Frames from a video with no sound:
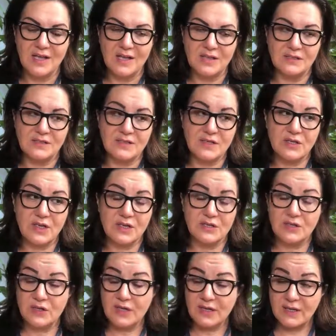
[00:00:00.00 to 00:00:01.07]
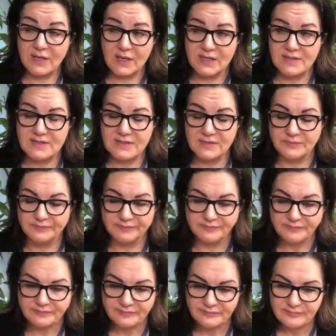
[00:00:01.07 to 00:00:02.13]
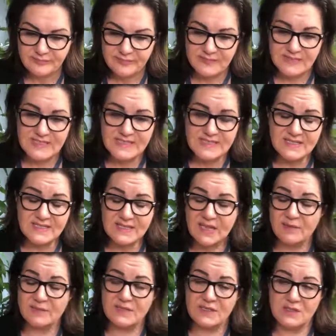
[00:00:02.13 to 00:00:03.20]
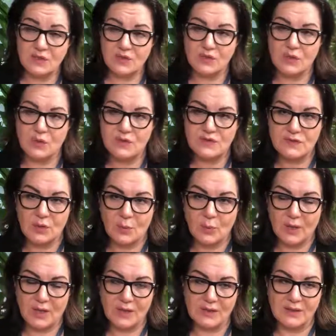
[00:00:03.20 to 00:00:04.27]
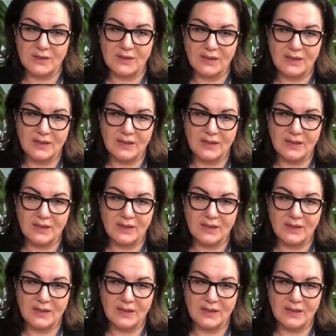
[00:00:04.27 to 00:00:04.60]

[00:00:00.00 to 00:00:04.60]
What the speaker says: And as you can guess, this attempt did not go so well.